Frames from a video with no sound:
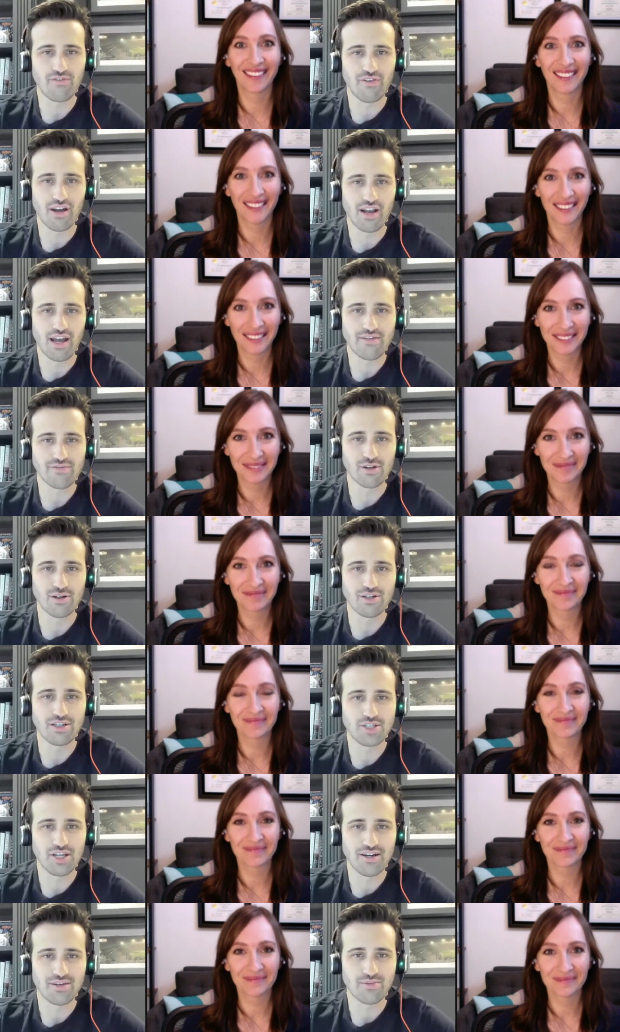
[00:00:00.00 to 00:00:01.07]
Speaker 1: fun. I've learned a
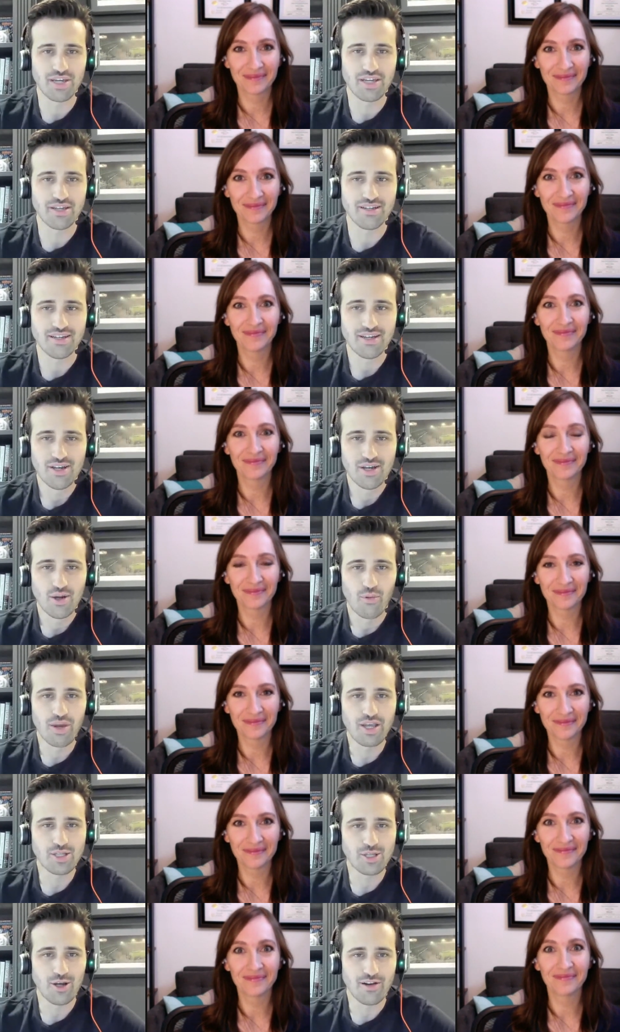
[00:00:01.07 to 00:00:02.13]
ton. We could we
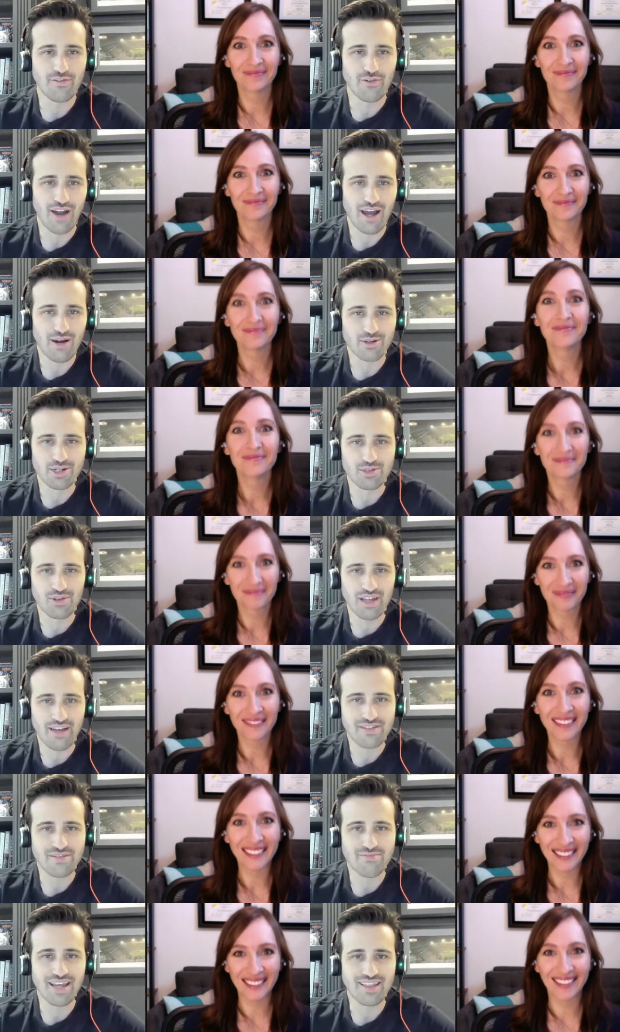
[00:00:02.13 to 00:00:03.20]
could talk for hours. We'll
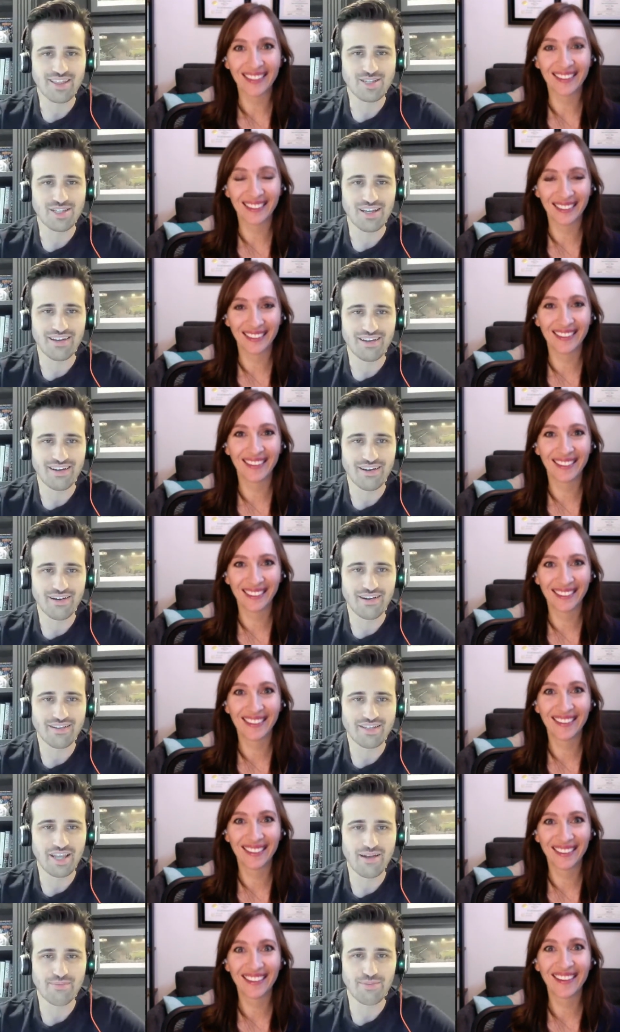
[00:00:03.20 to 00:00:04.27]
have to make this a a,
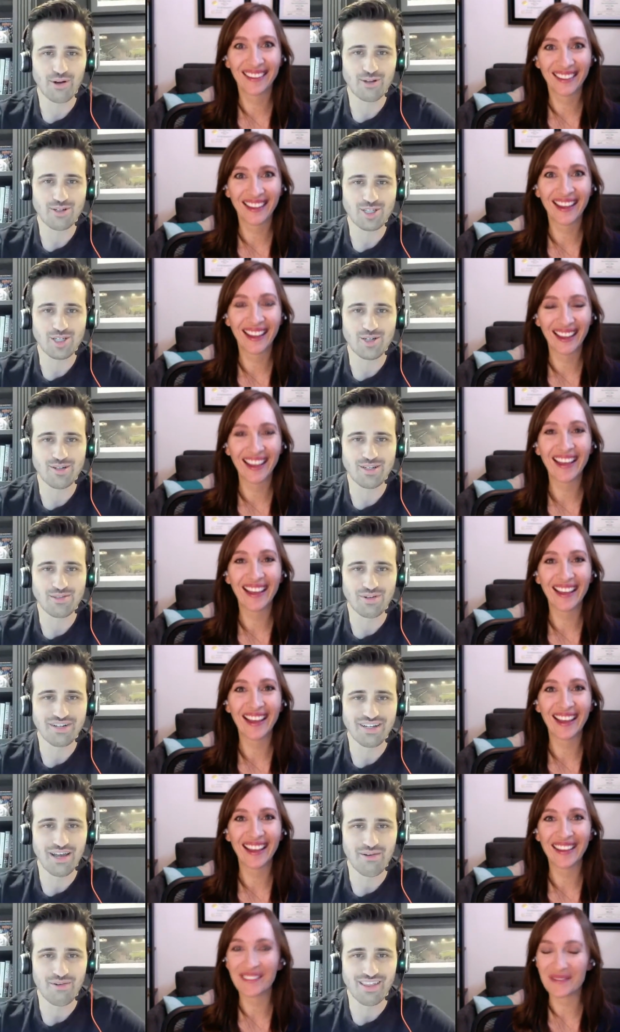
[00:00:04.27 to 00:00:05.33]
a ten part series one
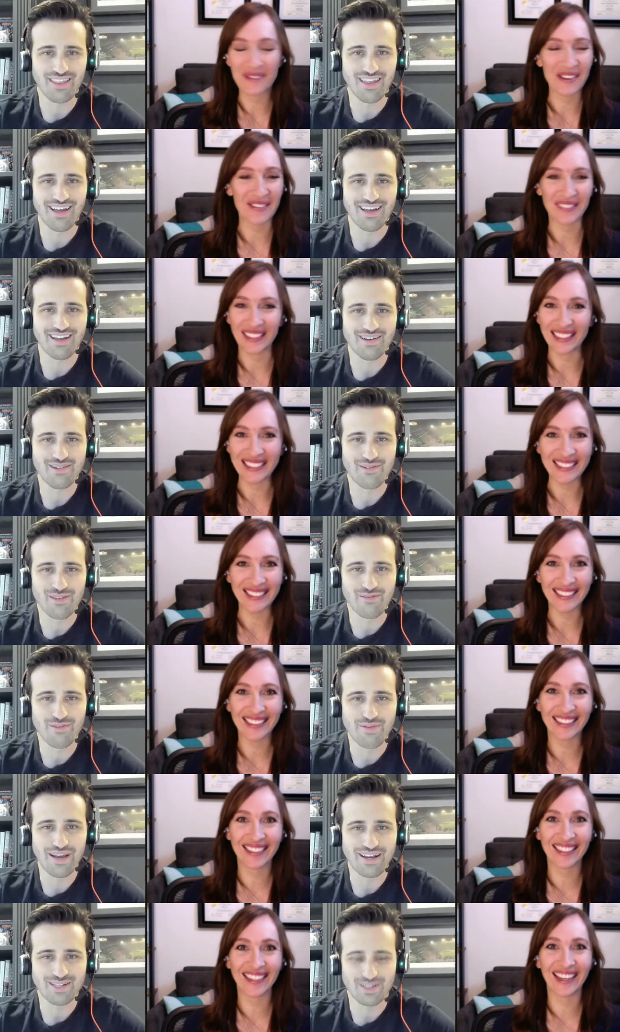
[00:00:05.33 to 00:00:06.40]
day with uh, with
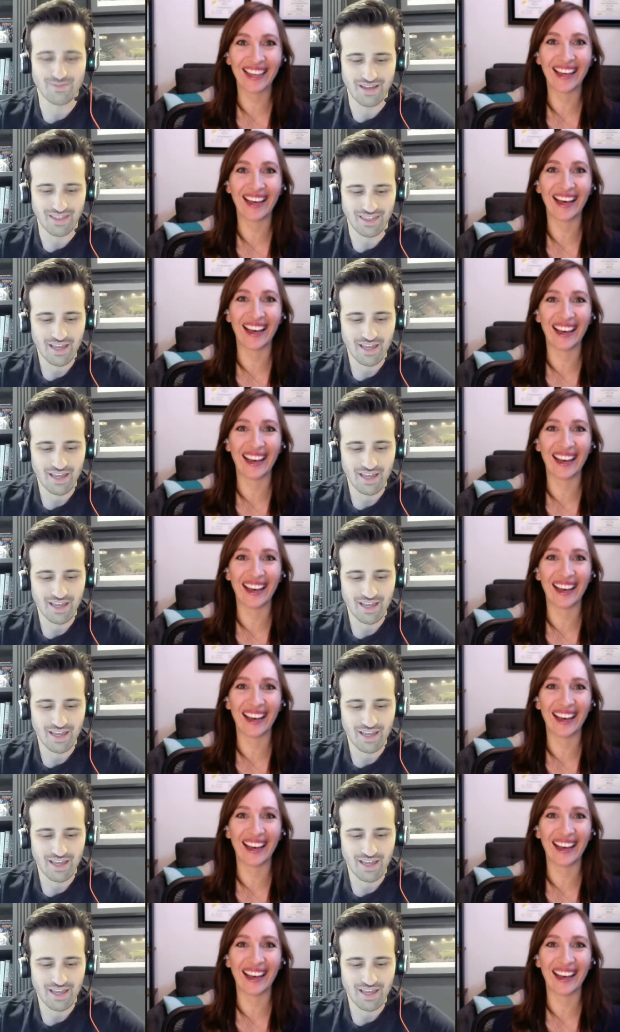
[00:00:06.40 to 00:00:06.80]
Rebecca Smith.